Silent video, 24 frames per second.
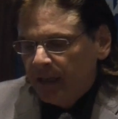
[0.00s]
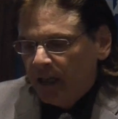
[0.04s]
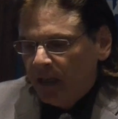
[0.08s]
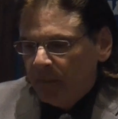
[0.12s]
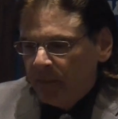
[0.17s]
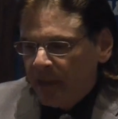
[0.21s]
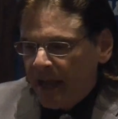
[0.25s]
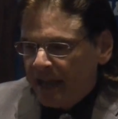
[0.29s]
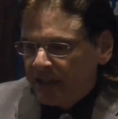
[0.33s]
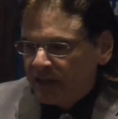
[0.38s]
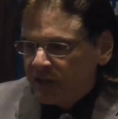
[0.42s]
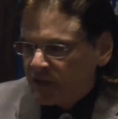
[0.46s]

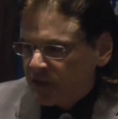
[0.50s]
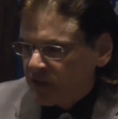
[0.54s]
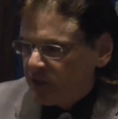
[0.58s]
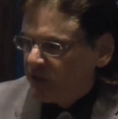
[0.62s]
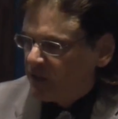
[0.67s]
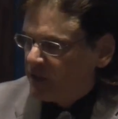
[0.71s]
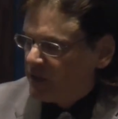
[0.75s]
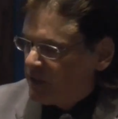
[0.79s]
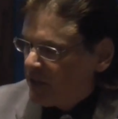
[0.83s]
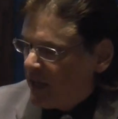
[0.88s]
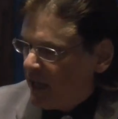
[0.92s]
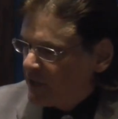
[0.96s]
that's a
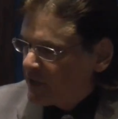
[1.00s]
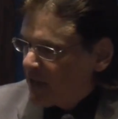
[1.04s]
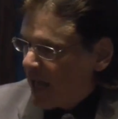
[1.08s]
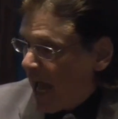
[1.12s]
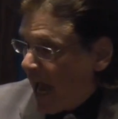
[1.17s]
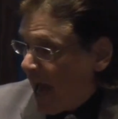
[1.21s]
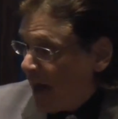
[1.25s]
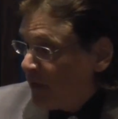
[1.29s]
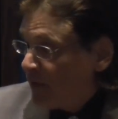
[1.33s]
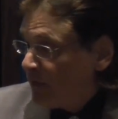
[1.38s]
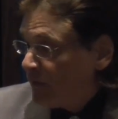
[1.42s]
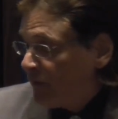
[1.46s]
success.
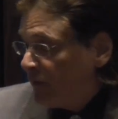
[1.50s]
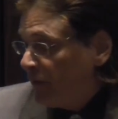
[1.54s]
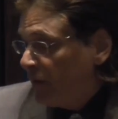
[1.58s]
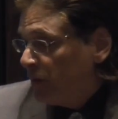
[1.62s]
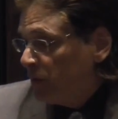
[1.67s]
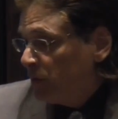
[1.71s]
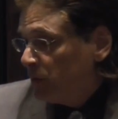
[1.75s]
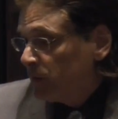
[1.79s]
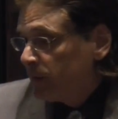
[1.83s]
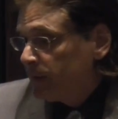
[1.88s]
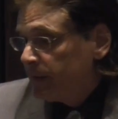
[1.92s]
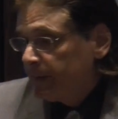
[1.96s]
On the
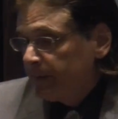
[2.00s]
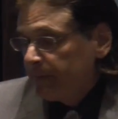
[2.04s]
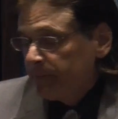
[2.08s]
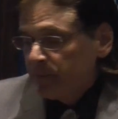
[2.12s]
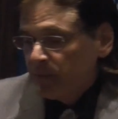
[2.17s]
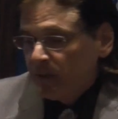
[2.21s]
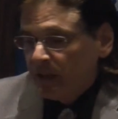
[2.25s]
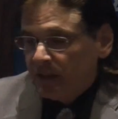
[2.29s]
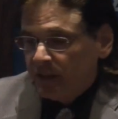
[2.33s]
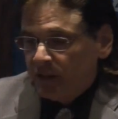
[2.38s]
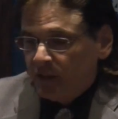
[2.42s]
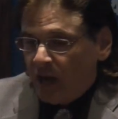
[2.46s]
field,
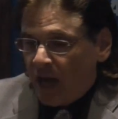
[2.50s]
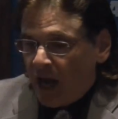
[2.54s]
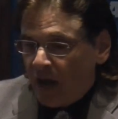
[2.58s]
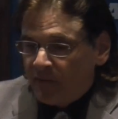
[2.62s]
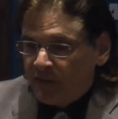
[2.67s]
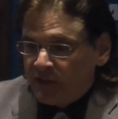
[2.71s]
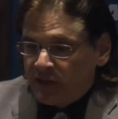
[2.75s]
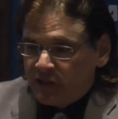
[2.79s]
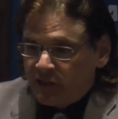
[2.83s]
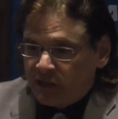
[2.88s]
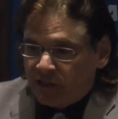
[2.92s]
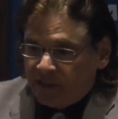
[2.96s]

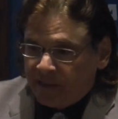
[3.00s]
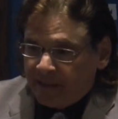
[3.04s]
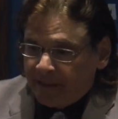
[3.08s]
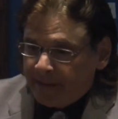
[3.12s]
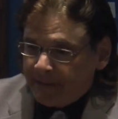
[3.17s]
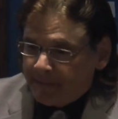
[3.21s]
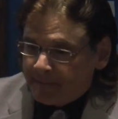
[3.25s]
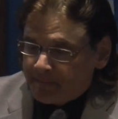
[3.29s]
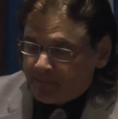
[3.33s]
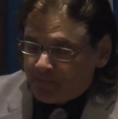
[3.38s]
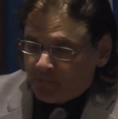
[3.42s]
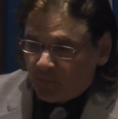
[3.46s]

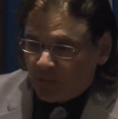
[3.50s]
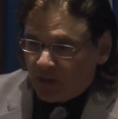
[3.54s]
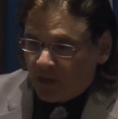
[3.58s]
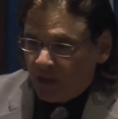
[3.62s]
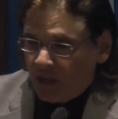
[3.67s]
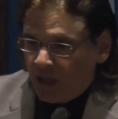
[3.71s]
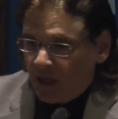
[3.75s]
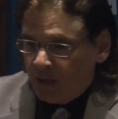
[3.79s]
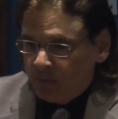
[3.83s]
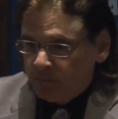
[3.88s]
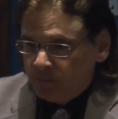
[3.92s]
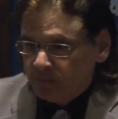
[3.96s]
obviously,
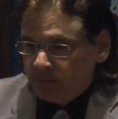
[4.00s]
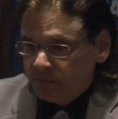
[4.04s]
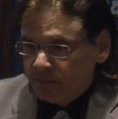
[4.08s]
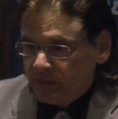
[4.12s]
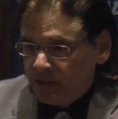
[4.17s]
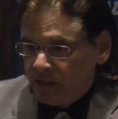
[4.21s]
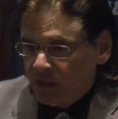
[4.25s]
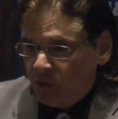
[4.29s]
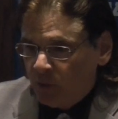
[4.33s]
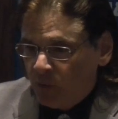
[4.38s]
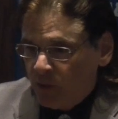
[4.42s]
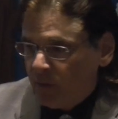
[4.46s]

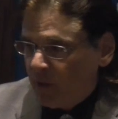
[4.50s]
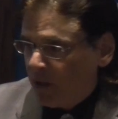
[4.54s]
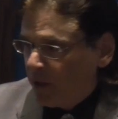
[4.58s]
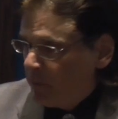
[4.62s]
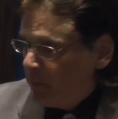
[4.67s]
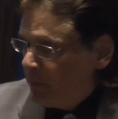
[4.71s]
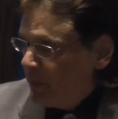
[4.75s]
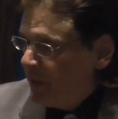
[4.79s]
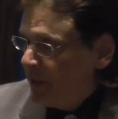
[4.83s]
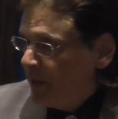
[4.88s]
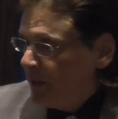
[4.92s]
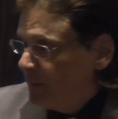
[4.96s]
we
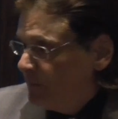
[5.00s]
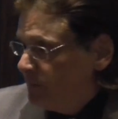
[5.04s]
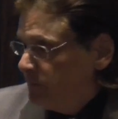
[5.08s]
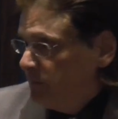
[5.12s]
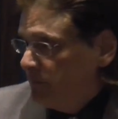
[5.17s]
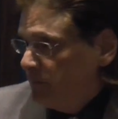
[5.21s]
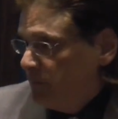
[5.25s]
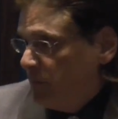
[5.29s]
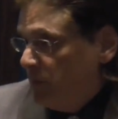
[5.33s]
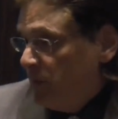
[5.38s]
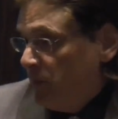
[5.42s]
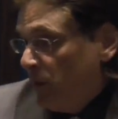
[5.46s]
want
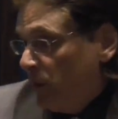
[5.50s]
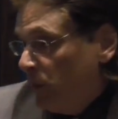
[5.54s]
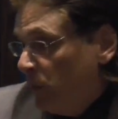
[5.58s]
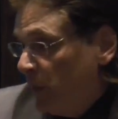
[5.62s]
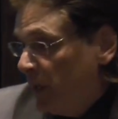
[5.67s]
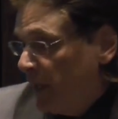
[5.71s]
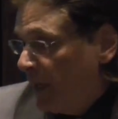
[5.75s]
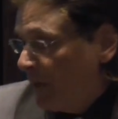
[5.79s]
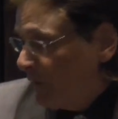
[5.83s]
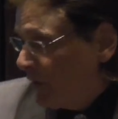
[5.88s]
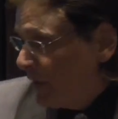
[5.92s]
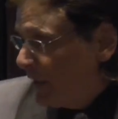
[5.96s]
to
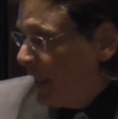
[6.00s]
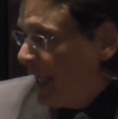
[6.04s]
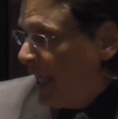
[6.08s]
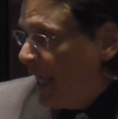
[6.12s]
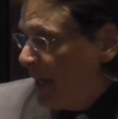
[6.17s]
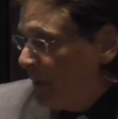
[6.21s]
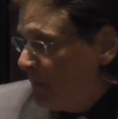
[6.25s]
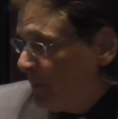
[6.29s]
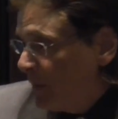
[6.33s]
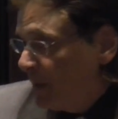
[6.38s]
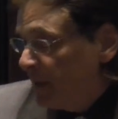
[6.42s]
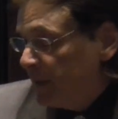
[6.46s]
win every
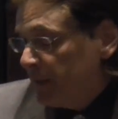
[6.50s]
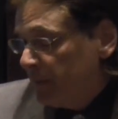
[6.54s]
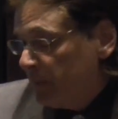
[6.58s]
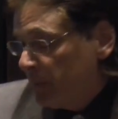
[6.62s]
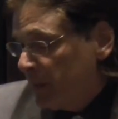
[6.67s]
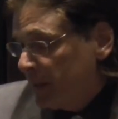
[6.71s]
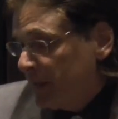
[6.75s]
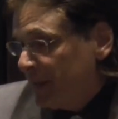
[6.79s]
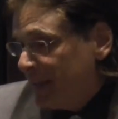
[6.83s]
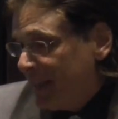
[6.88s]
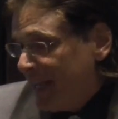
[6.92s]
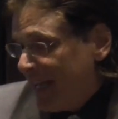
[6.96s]
game,
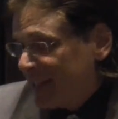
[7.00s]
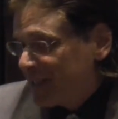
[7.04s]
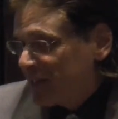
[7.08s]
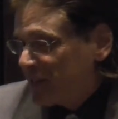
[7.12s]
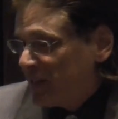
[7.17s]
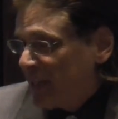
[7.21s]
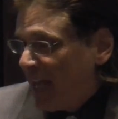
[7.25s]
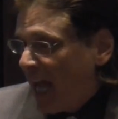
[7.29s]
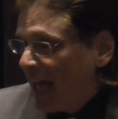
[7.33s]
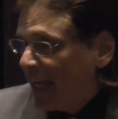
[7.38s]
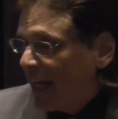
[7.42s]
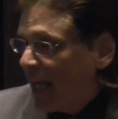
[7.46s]
but
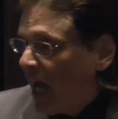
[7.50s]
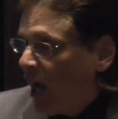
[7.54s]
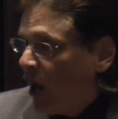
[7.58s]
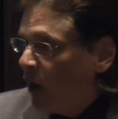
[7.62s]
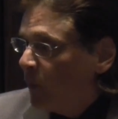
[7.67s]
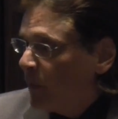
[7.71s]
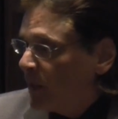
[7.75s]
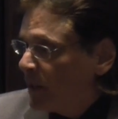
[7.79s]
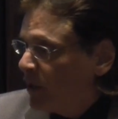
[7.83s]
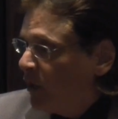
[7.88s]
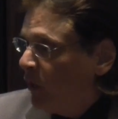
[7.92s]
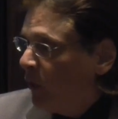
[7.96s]
that's not how
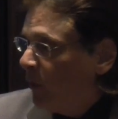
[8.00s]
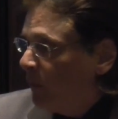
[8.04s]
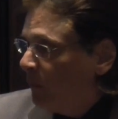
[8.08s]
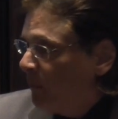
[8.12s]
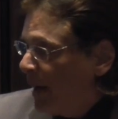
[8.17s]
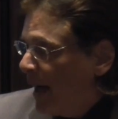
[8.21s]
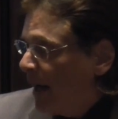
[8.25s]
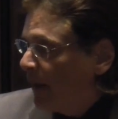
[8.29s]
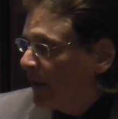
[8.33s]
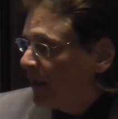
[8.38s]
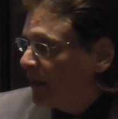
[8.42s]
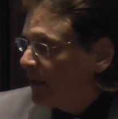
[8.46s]
we go
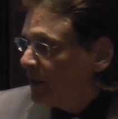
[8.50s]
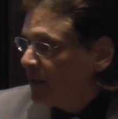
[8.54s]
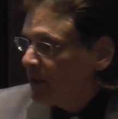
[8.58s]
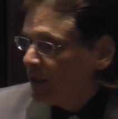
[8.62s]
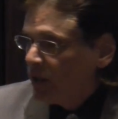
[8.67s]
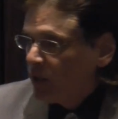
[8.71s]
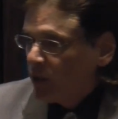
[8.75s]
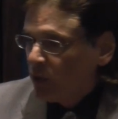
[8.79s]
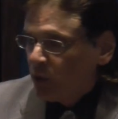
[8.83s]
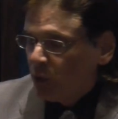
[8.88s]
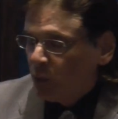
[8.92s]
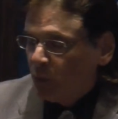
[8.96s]
about it.
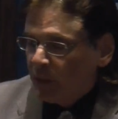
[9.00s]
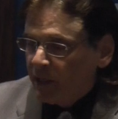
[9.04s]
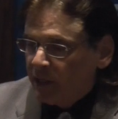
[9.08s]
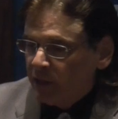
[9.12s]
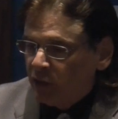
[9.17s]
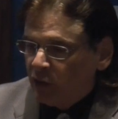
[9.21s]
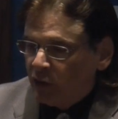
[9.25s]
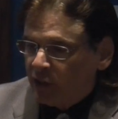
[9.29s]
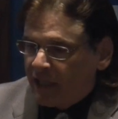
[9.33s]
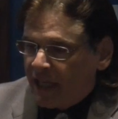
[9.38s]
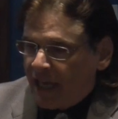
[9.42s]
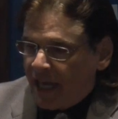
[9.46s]
We
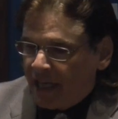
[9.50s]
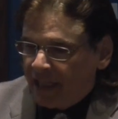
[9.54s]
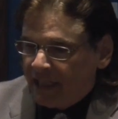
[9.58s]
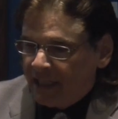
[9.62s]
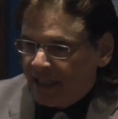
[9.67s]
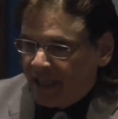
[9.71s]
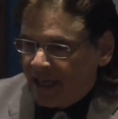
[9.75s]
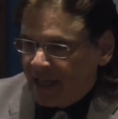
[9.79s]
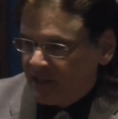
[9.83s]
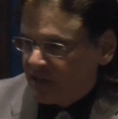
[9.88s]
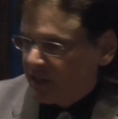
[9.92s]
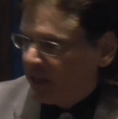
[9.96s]
look at
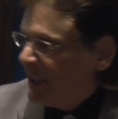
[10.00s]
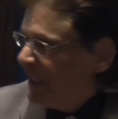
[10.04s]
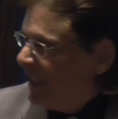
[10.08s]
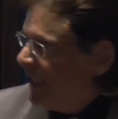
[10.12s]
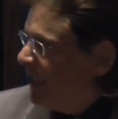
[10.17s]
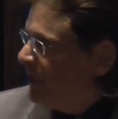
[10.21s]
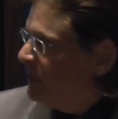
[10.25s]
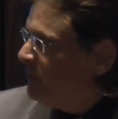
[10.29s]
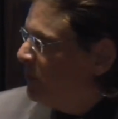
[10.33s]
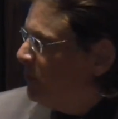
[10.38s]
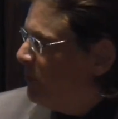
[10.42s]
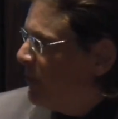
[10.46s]
it as
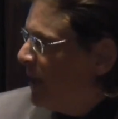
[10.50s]
getting